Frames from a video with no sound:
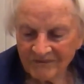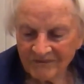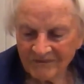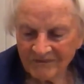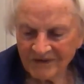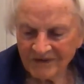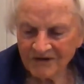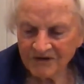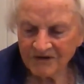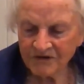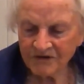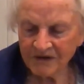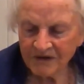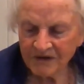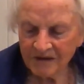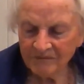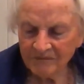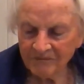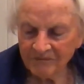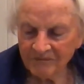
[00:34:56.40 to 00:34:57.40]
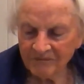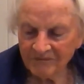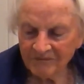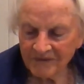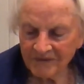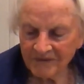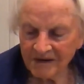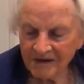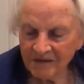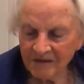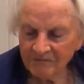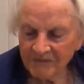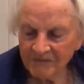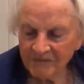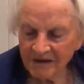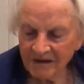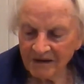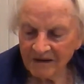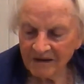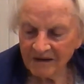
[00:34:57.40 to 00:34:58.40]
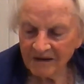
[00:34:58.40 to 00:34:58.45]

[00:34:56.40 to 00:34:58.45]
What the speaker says: just to keep me